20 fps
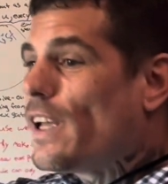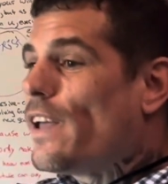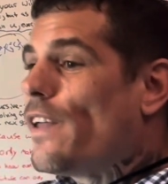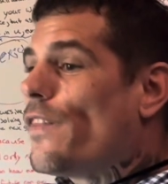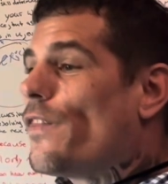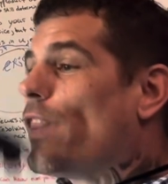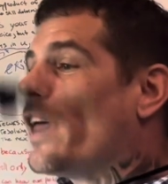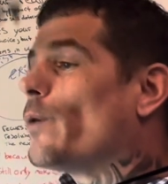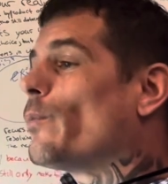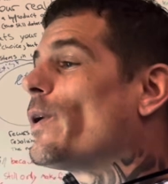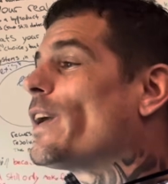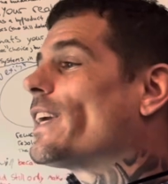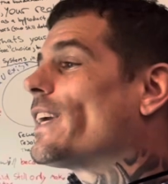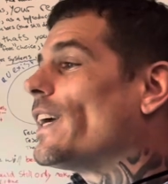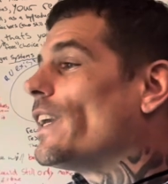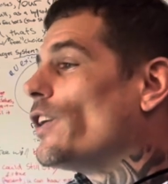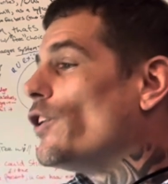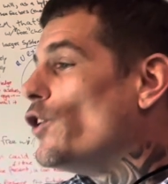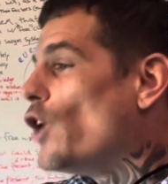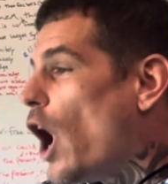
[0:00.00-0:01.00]
then we
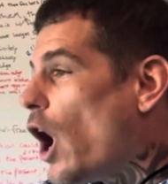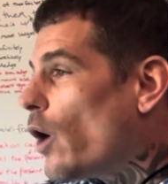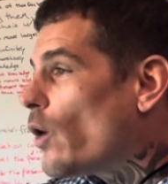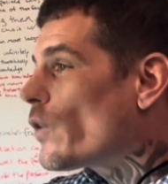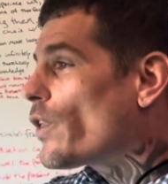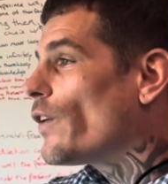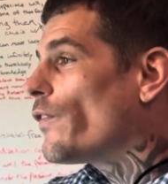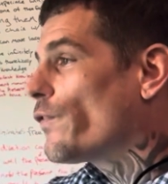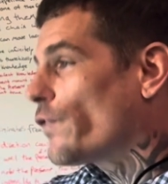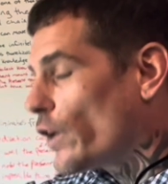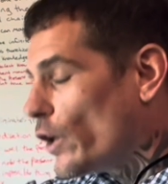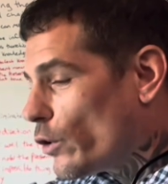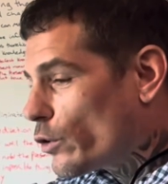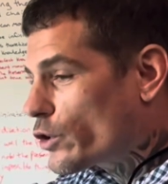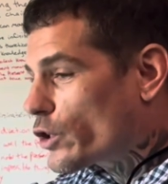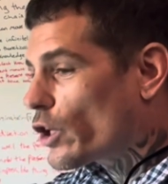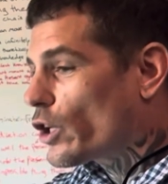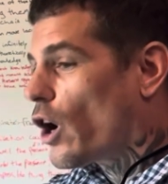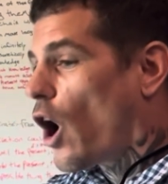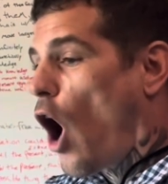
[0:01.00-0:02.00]
can know the
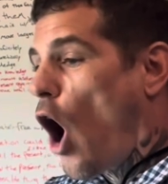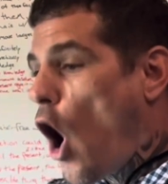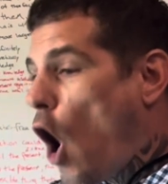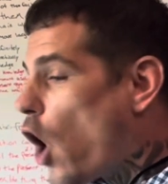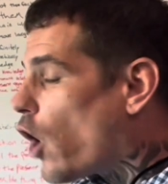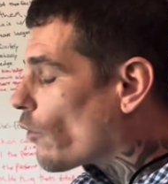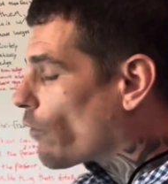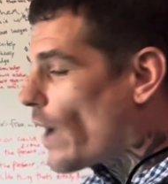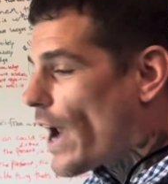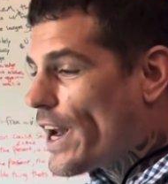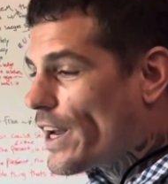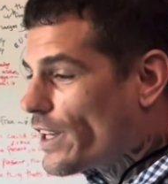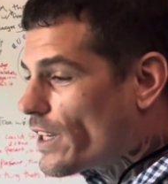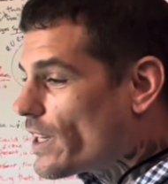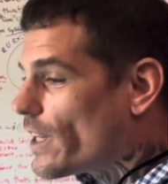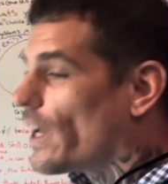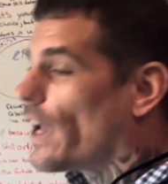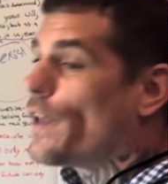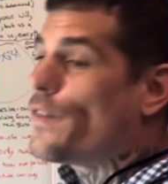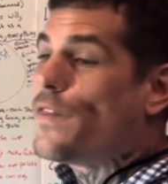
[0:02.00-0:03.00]
future
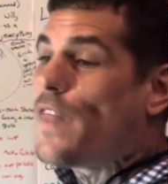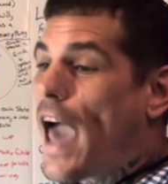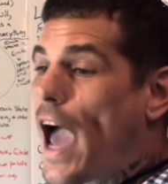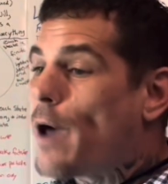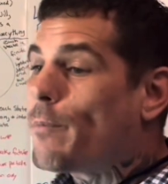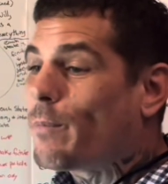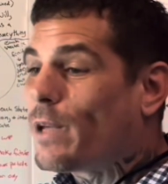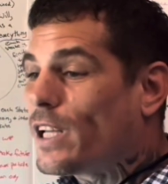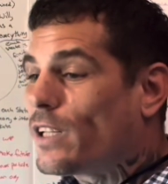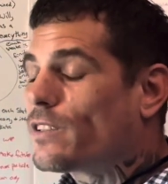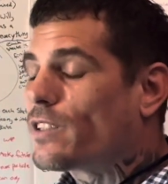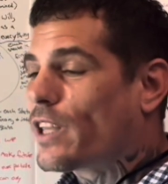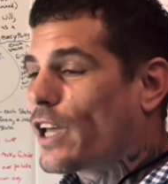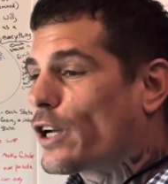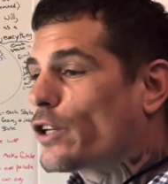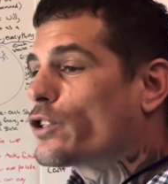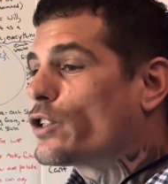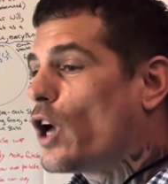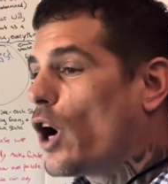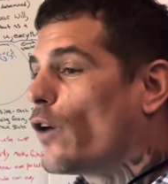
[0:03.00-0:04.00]
already, and that means
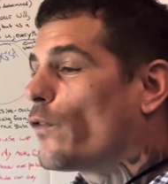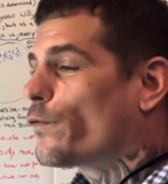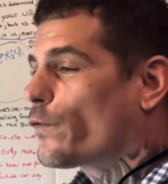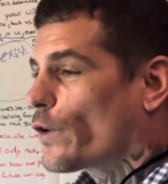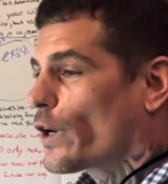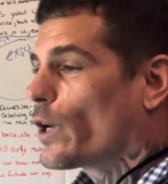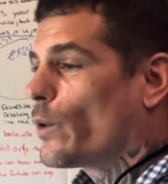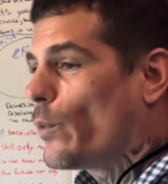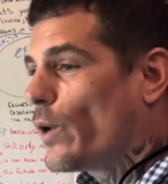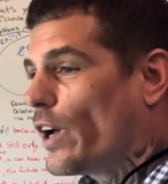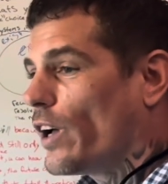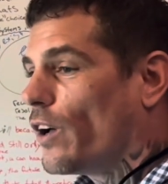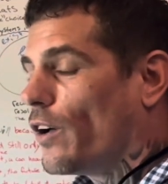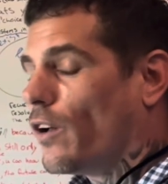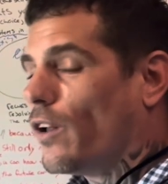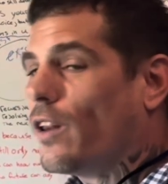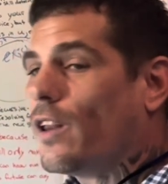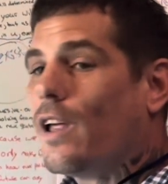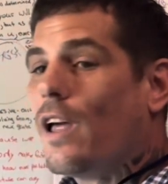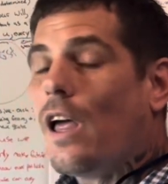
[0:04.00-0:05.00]
there's no free will.
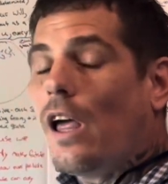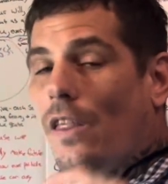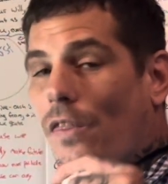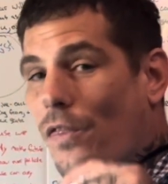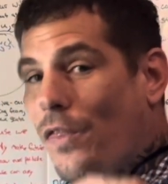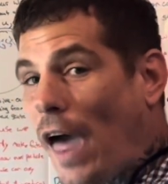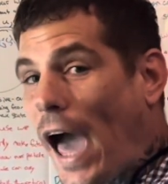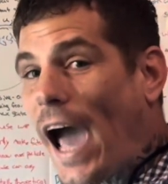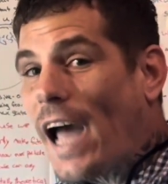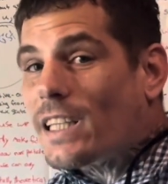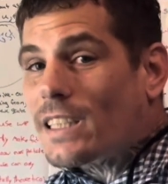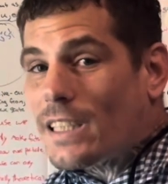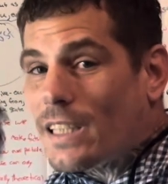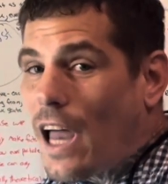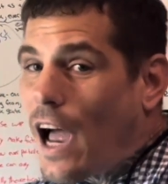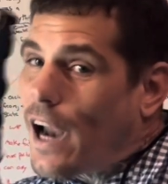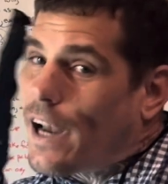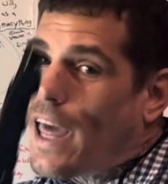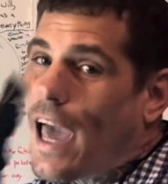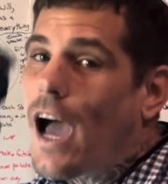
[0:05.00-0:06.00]
That's
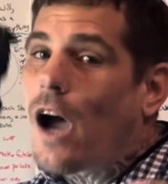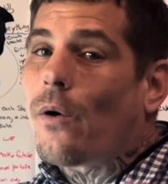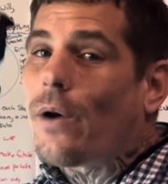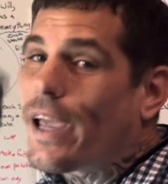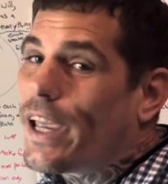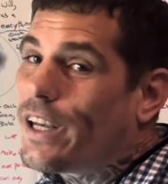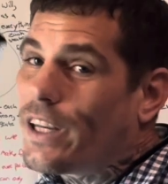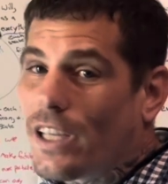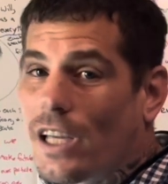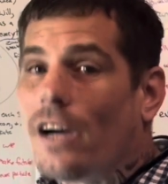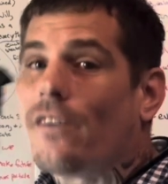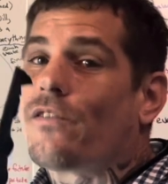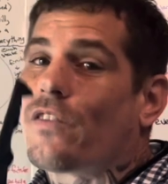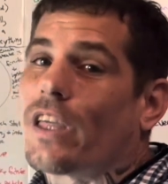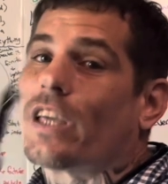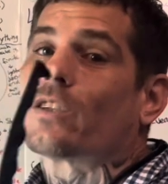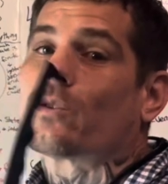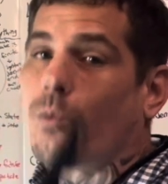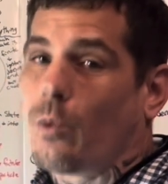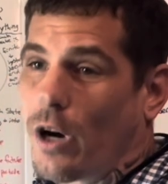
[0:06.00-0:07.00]
not how any of
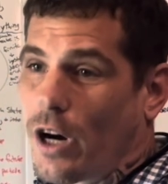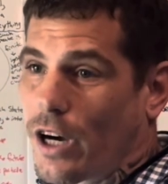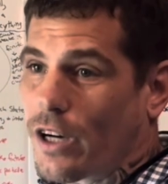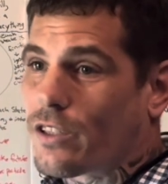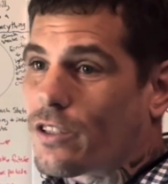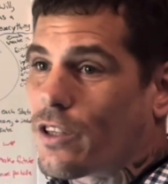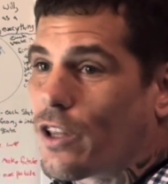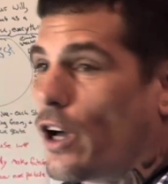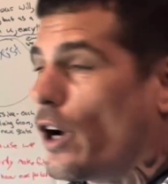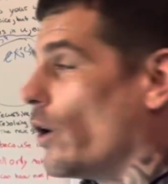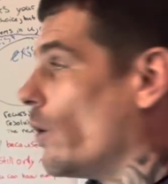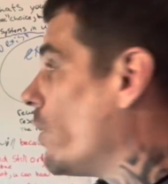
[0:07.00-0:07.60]
this works, though.